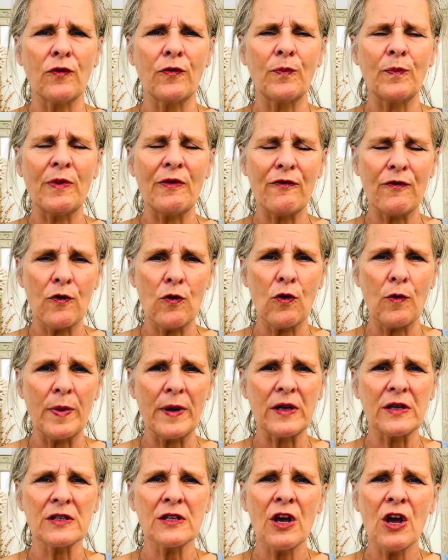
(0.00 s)
before,
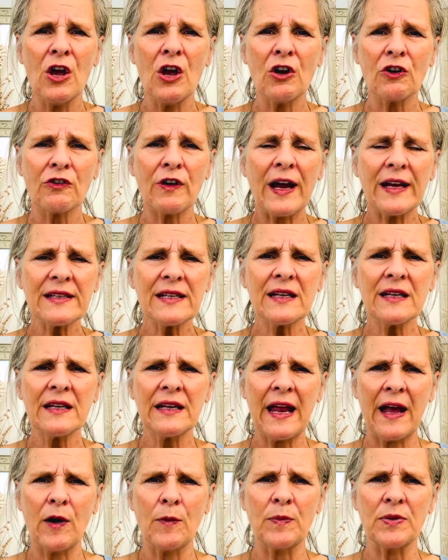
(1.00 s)
because grounding can
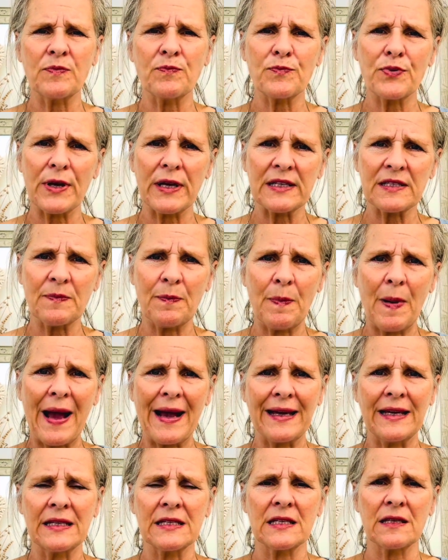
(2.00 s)
help us bring us
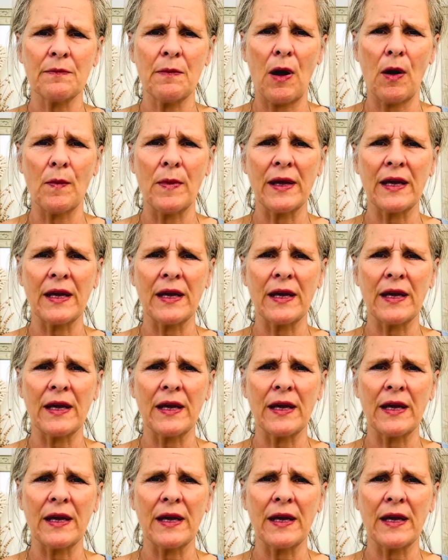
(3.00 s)
back into the moment.